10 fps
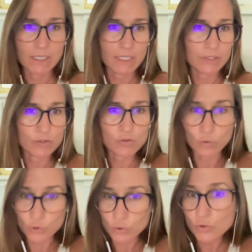in
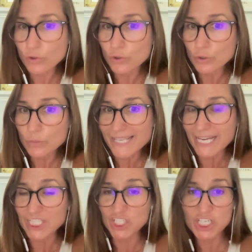social groups,
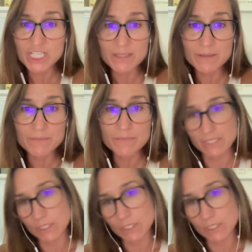at gyms,